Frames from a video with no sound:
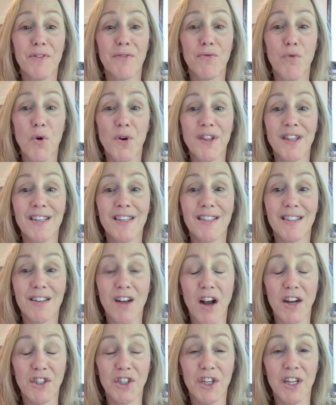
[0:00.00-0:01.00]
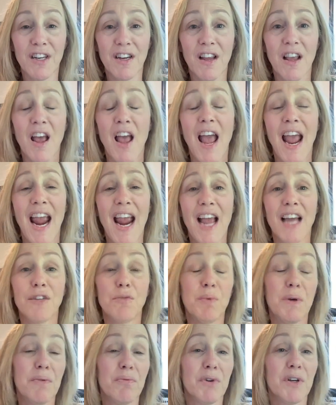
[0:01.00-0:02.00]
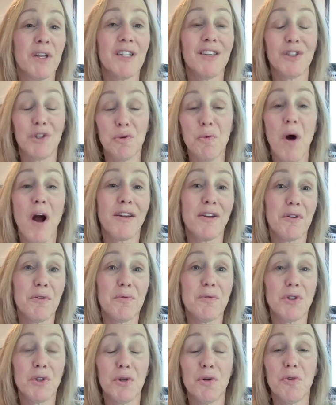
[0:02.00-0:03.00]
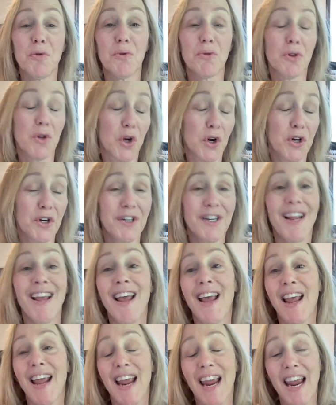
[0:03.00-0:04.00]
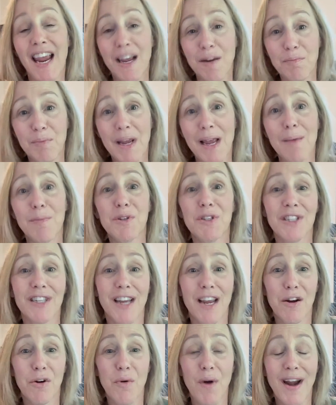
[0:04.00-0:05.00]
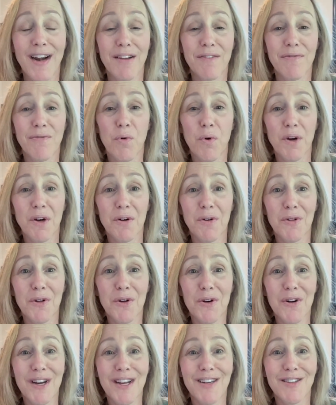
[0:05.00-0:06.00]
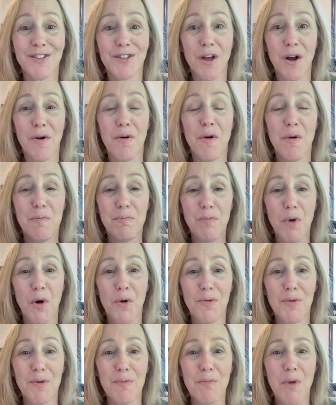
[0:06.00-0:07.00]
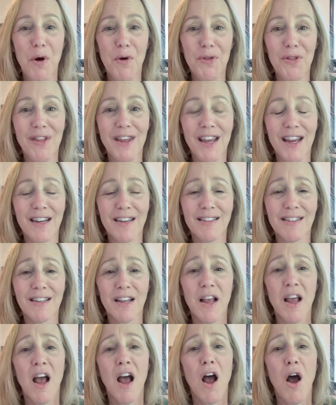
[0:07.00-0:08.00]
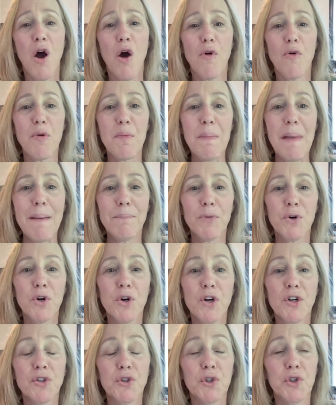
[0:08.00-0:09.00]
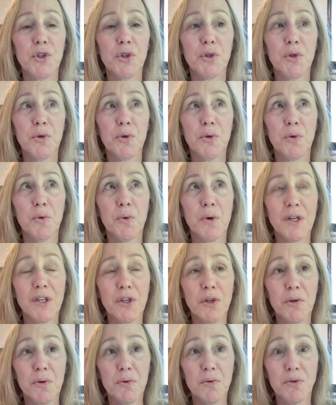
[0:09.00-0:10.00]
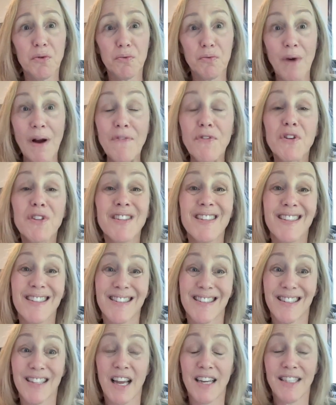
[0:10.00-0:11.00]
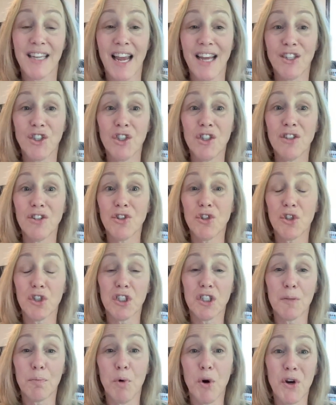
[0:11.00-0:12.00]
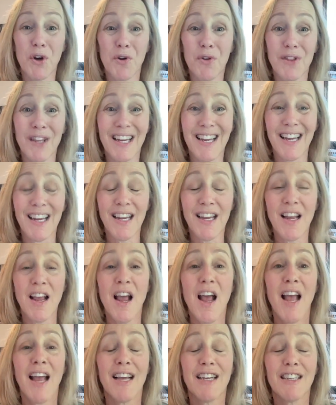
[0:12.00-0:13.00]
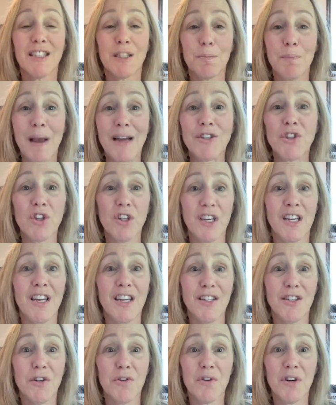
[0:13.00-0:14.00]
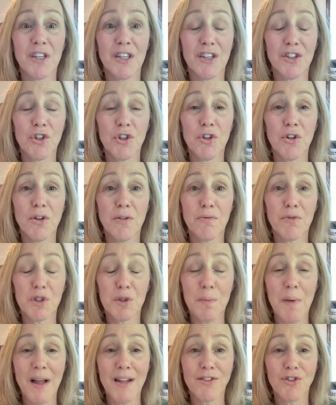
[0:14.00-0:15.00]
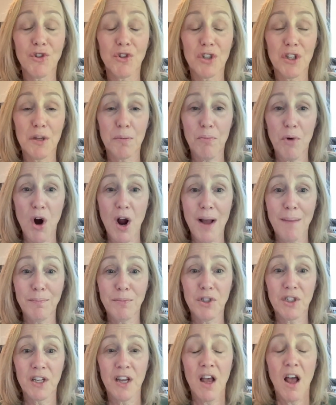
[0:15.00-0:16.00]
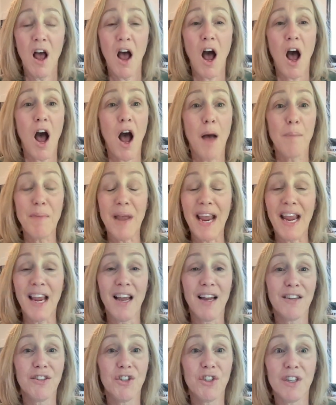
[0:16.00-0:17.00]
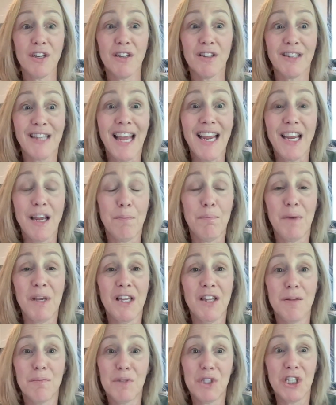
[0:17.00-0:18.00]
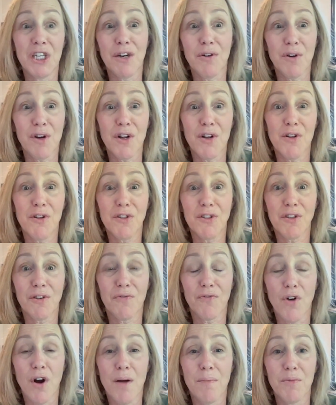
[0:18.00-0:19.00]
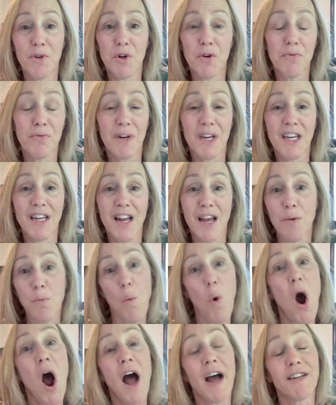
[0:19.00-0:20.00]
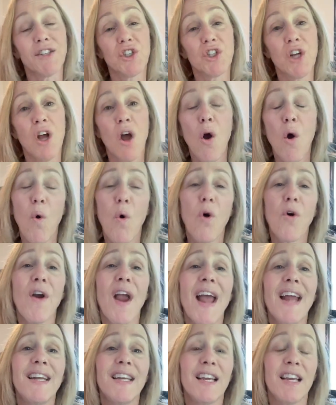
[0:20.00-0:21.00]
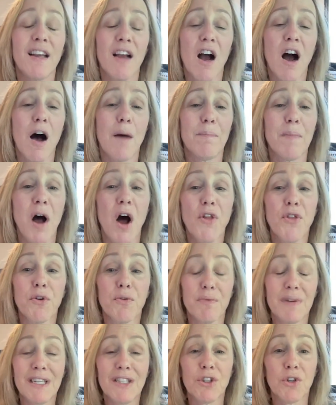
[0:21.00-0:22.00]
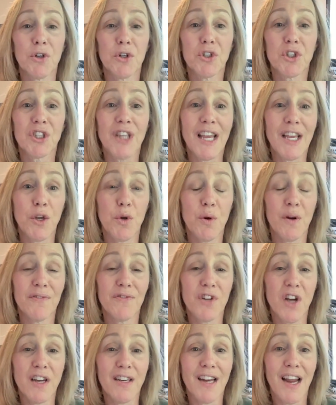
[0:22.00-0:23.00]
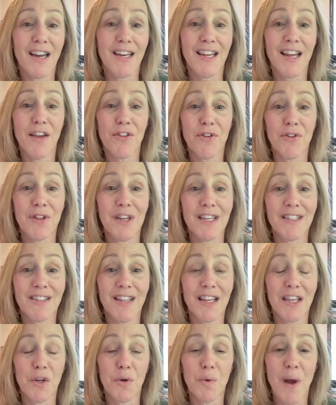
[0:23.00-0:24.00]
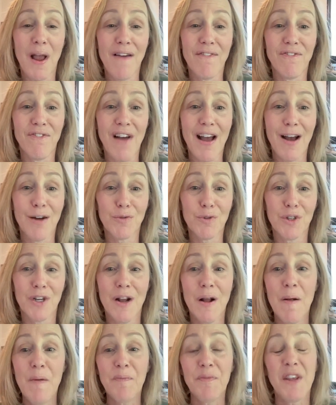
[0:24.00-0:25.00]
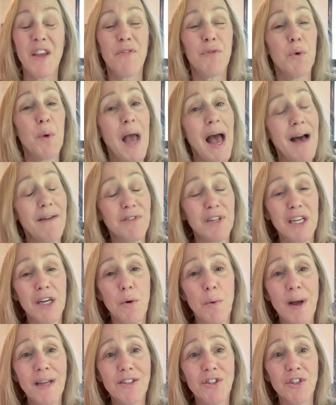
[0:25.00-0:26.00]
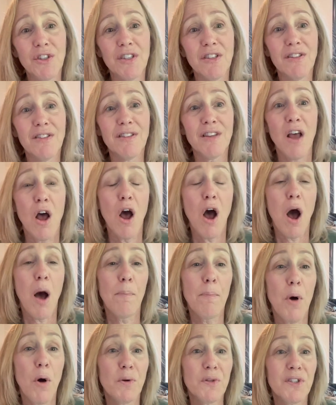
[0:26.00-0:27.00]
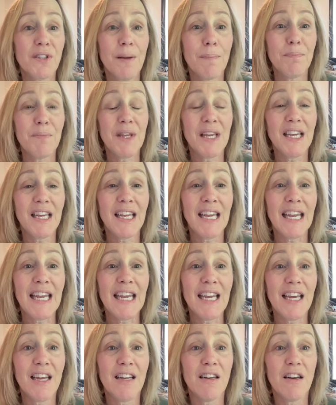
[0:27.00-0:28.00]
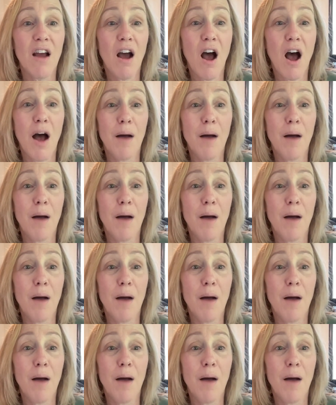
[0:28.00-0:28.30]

for the discussion. And we really do want you to learn and be able to get credit for your learning. So both things. Remember to use references and citations to support your thinking, especially in your initial response to the prompt. And they can be the materials from your read and watch, or any other research that you have done, any other things that you have found. If you have any questions, post something in